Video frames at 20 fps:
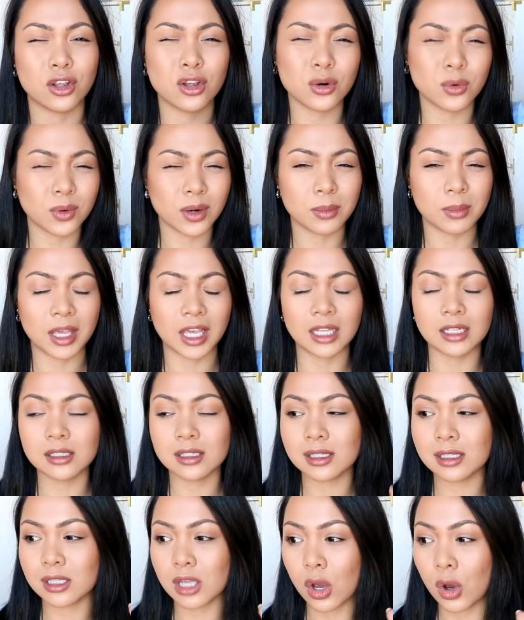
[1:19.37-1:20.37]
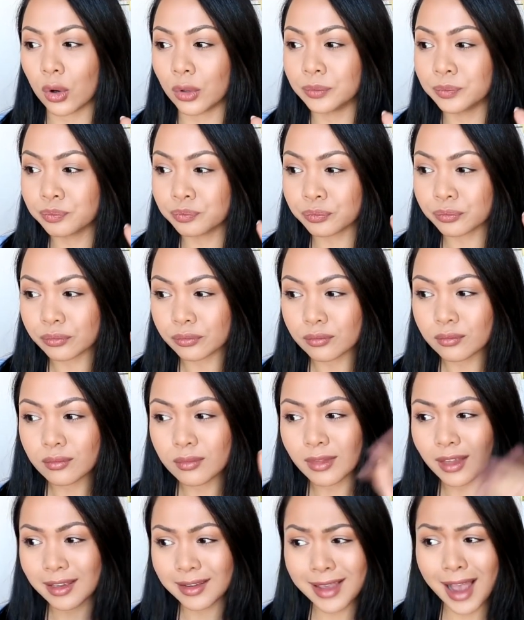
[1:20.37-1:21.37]
You know what I mean? So
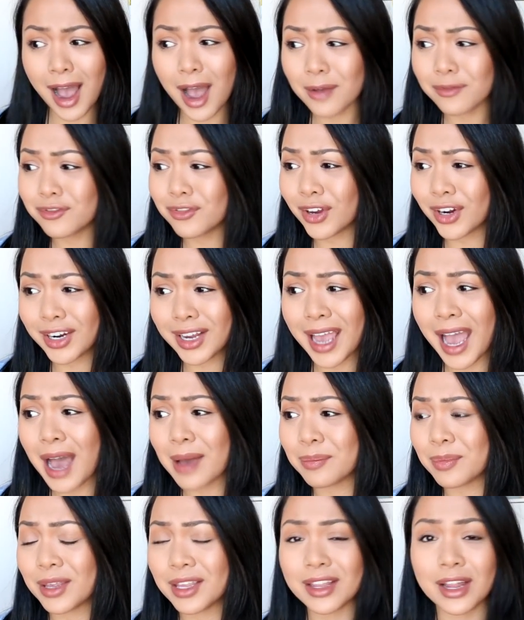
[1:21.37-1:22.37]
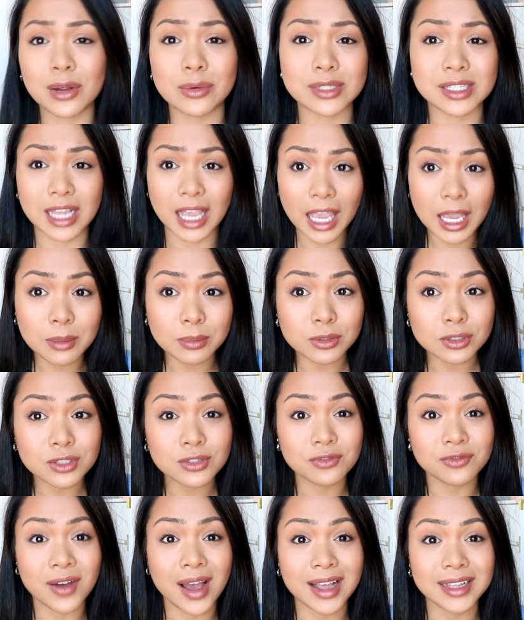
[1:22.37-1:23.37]
yeah, I'm very happy that I was able
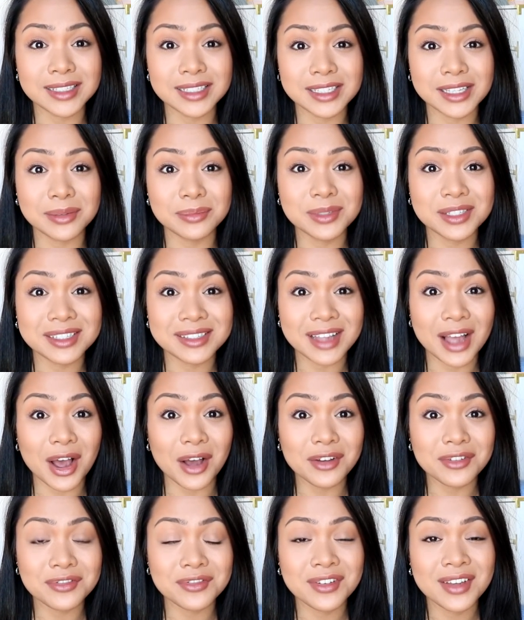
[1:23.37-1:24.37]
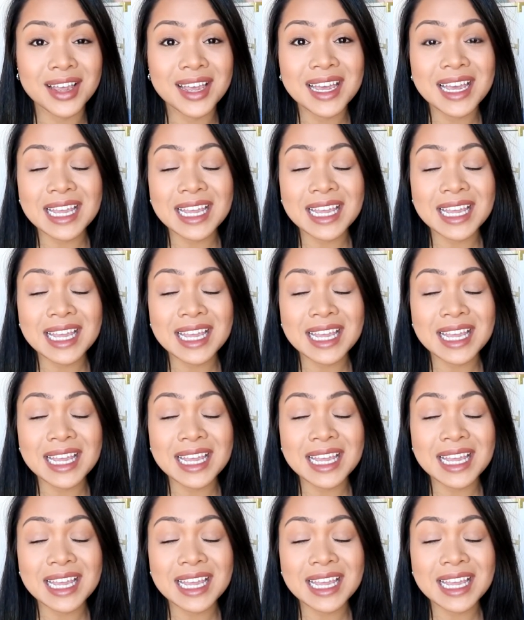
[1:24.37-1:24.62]
to find some stuff